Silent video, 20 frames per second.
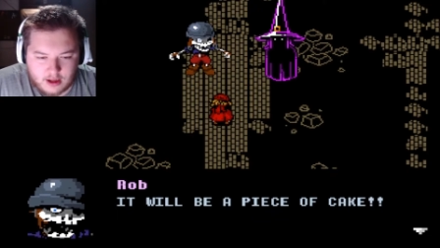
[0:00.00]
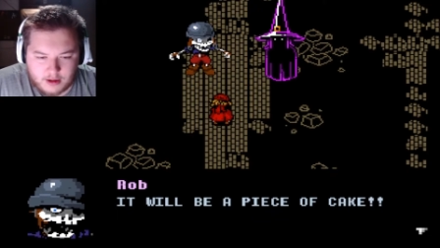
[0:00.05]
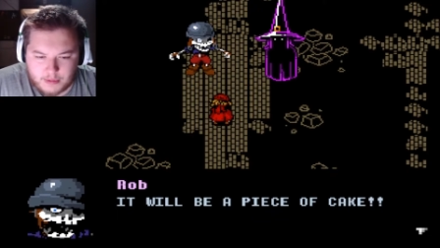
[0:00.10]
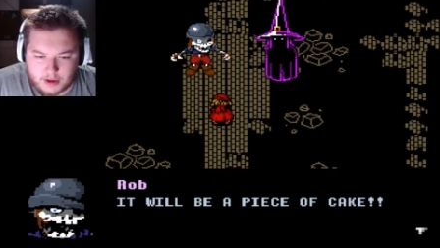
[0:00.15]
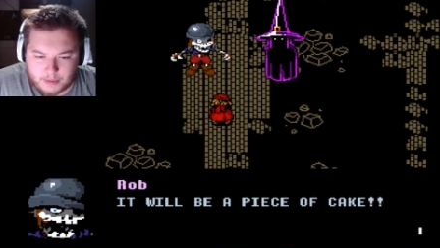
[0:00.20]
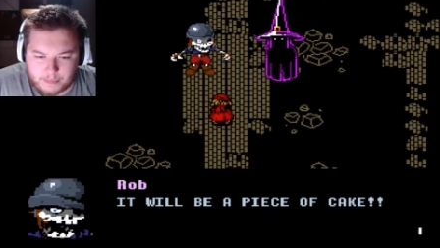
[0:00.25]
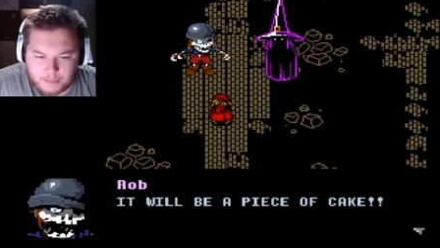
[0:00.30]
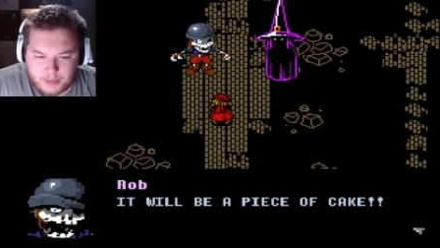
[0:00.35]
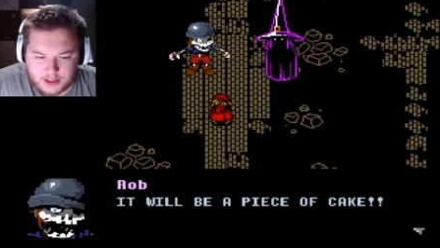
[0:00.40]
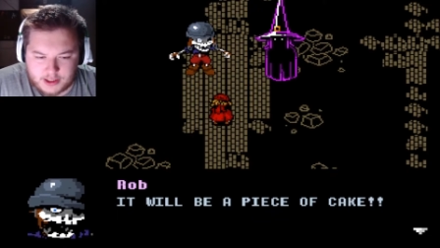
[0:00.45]

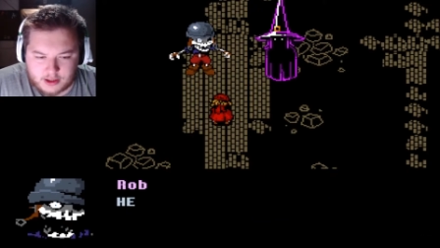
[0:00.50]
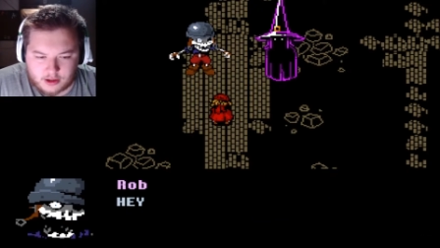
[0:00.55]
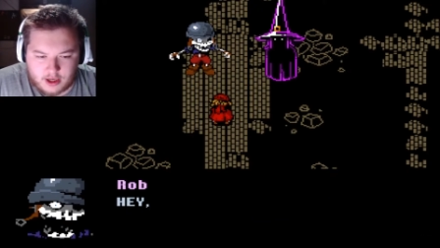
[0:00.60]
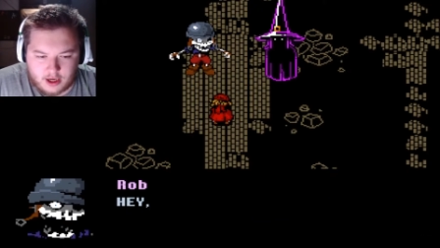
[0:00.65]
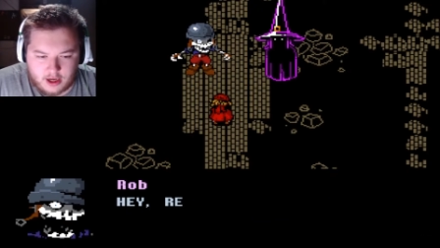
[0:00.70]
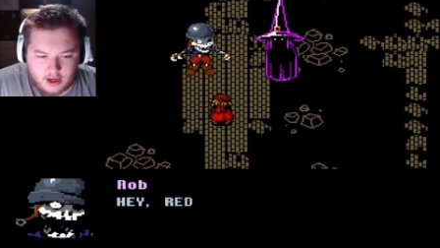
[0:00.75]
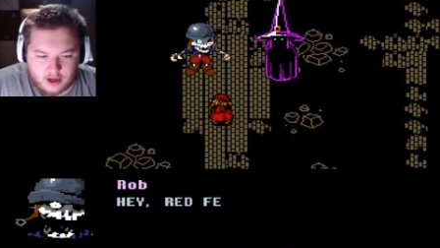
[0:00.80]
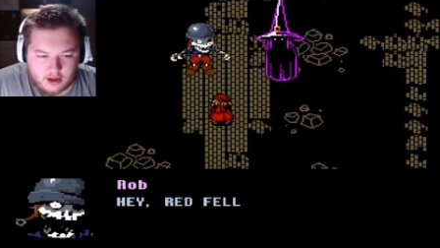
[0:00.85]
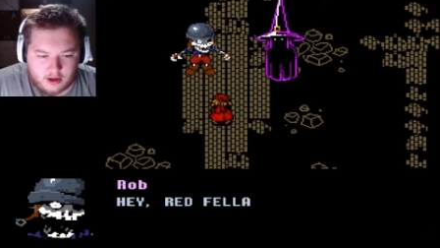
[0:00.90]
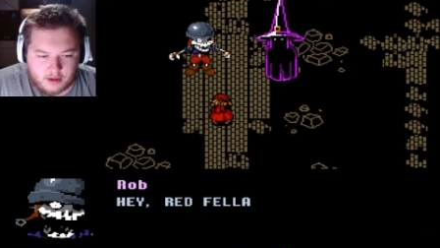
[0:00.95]
You piece of
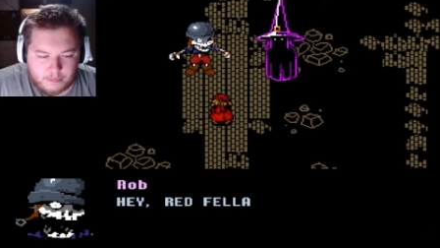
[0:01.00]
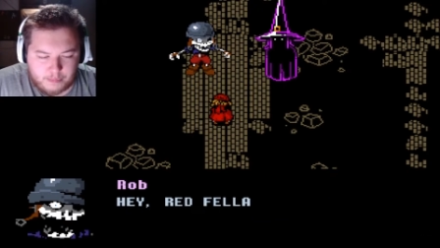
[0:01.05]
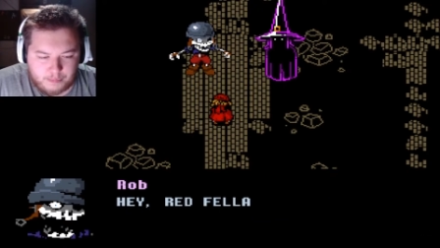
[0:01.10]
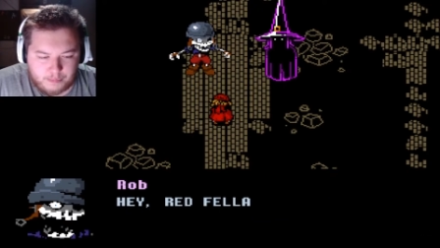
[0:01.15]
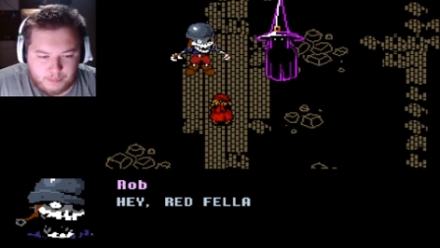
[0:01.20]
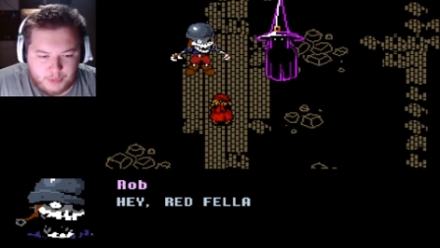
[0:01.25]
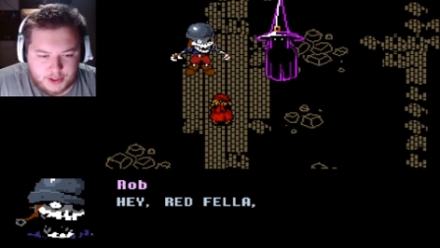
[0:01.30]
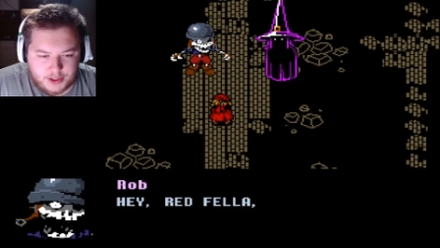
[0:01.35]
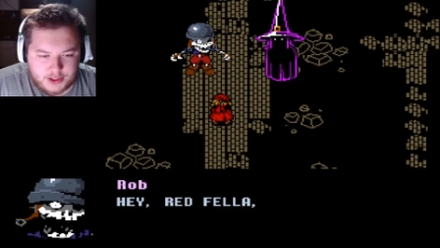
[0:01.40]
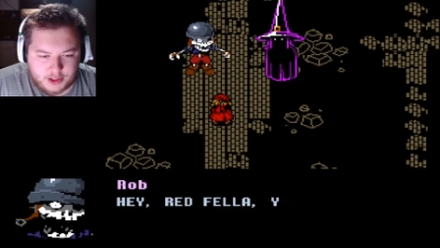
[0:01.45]
cake.
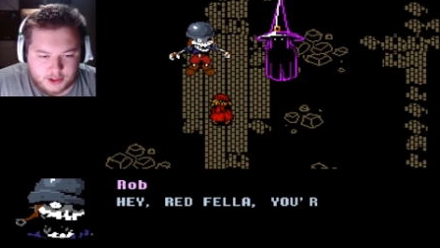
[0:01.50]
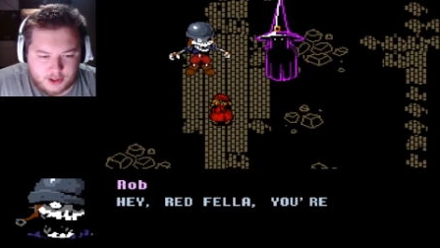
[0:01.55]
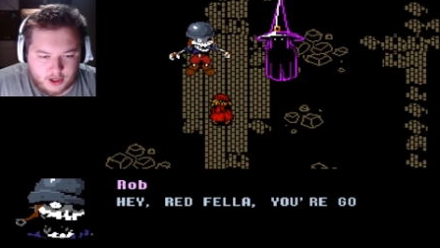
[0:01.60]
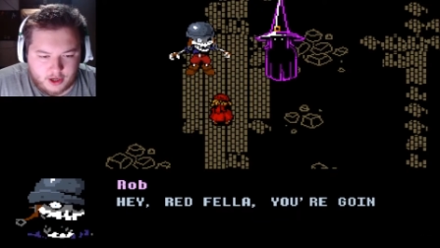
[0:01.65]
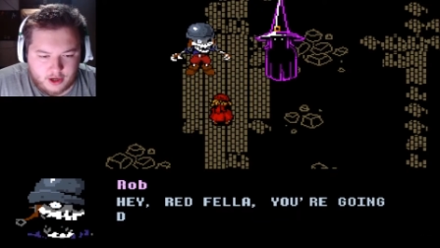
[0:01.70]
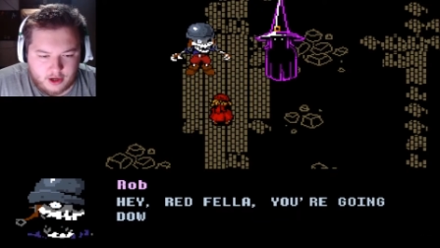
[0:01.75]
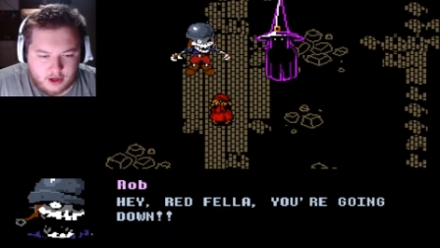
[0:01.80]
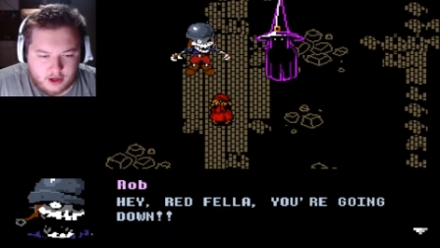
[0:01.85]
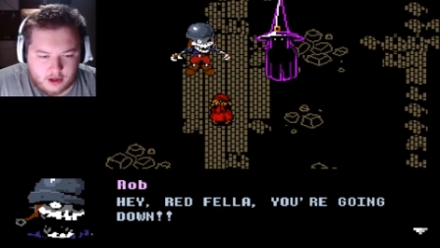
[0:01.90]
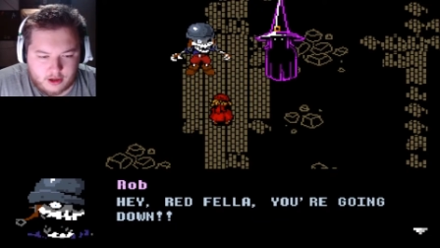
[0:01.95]
Piece of
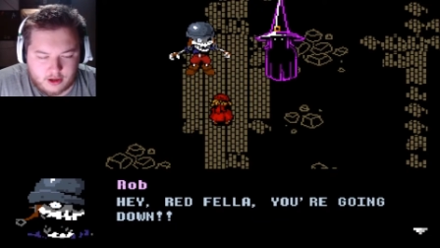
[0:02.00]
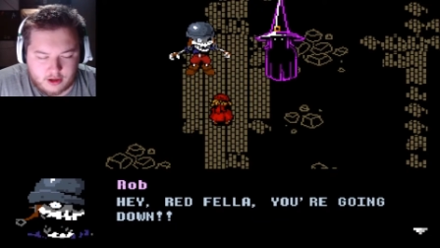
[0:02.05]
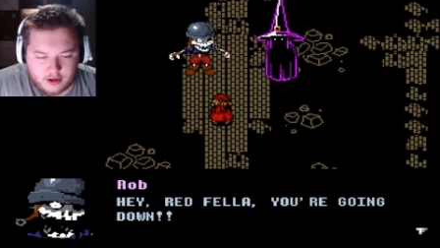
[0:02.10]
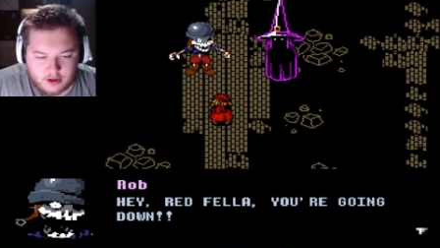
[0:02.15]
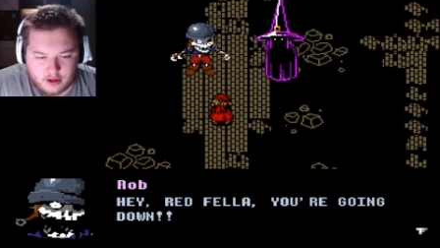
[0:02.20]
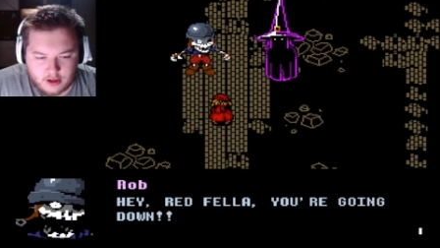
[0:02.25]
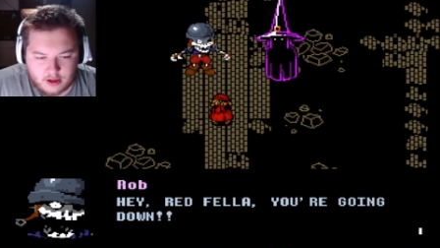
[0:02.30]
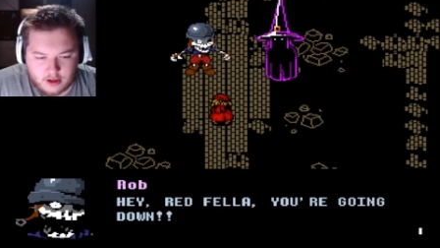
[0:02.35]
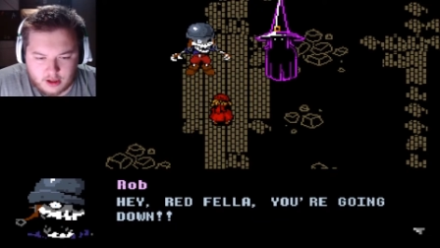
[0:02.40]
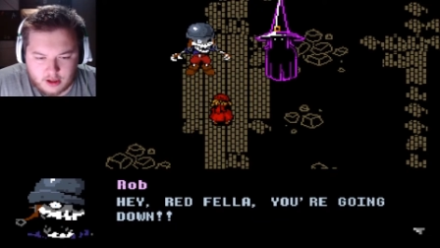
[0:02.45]
cake.
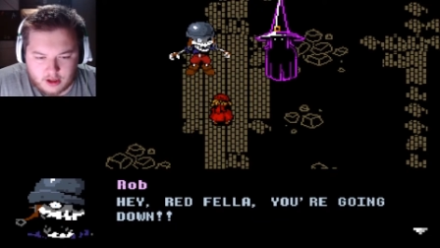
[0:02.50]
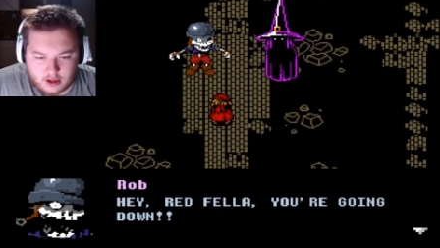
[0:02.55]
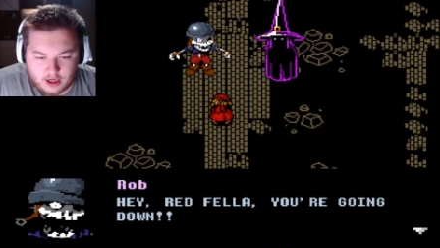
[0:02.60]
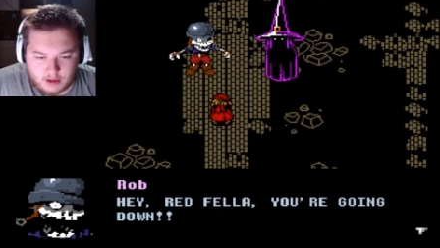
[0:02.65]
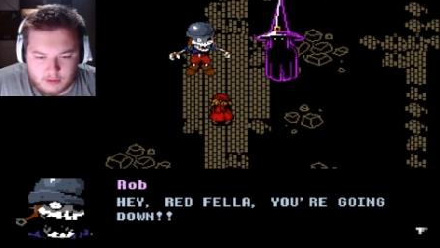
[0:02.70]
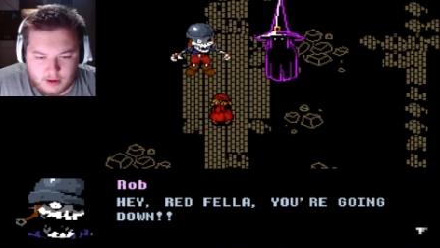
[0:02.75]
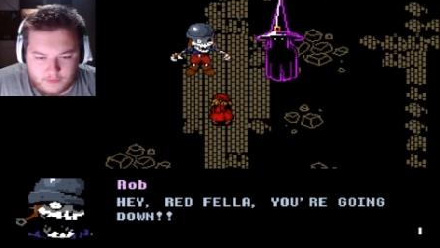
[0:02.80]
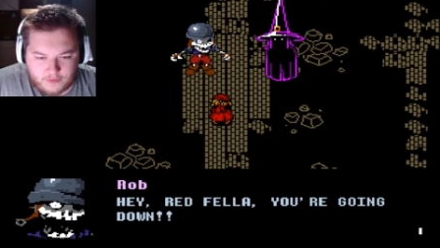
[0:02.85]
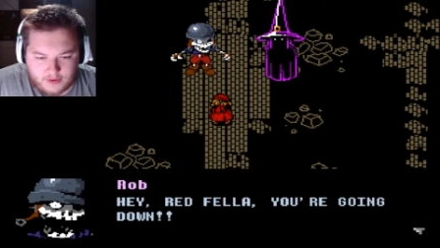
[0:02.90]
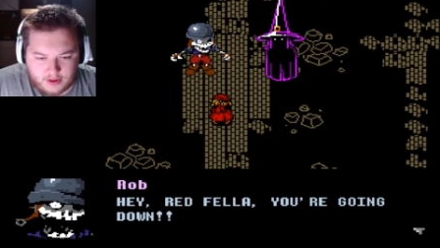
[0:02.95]
Hey,
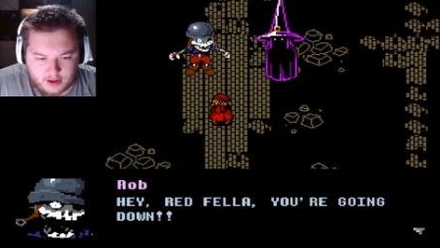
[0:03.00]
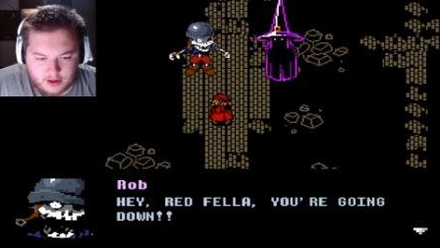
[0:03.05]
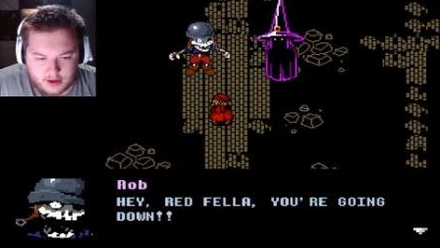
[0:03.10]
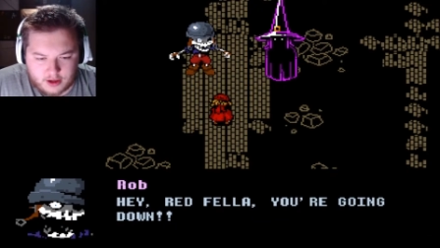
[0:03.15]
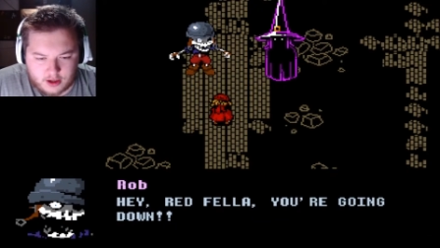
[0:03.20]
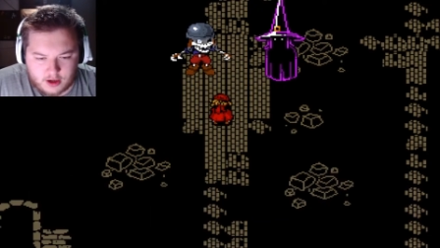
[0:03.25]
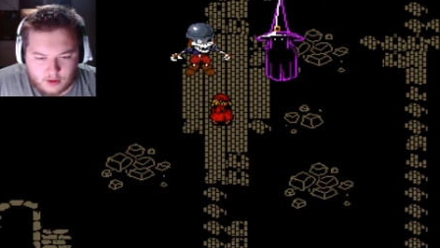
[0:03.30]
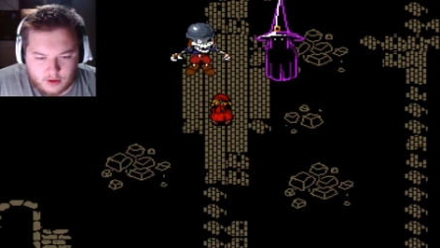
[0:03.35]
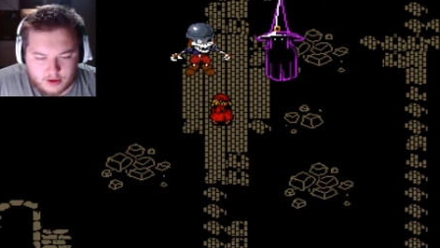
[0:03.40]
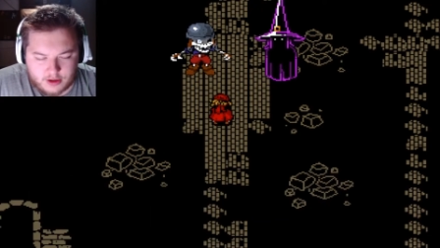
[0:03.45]
Red Valley,
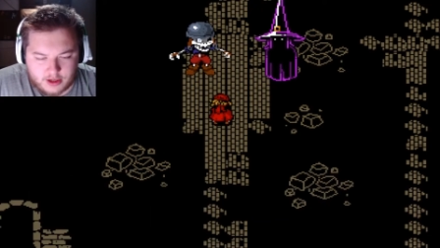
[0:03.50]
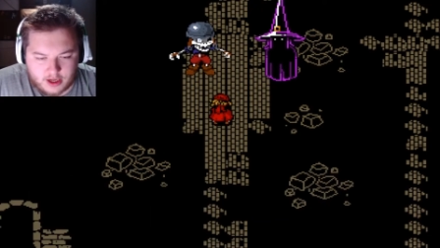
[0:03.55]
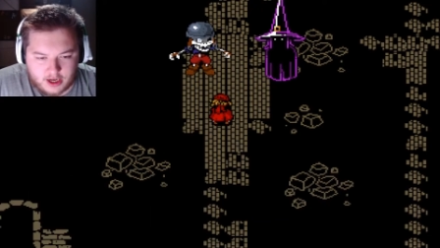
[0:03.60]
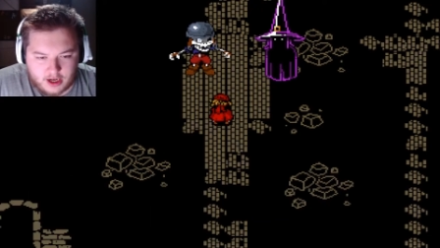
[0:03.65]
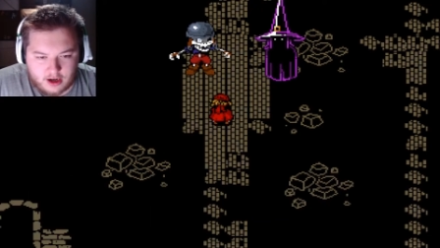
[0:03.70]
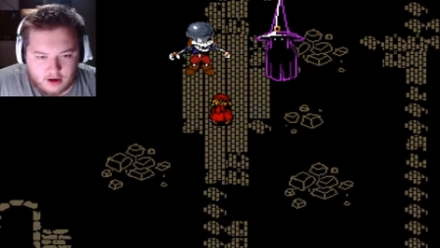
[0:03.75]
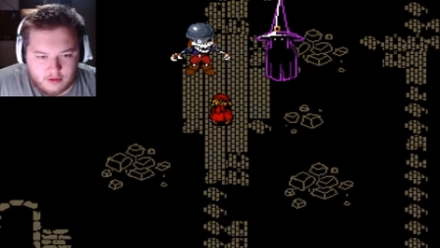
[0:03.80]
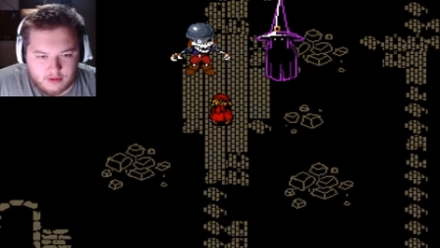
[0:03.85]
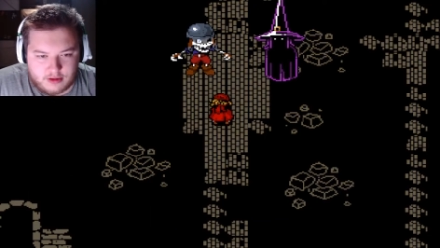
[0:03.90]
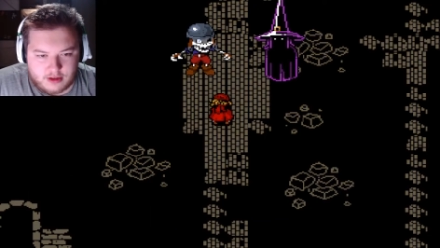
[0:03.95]
you going
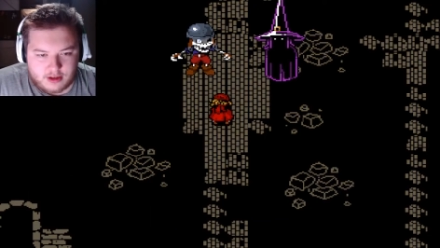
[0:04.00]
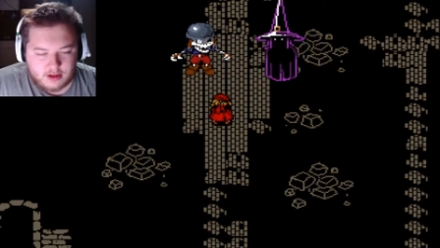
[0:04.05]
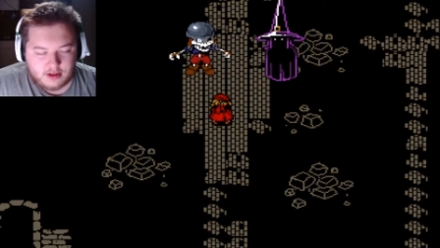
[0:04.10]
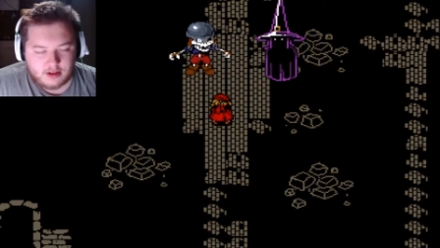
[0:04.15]
down?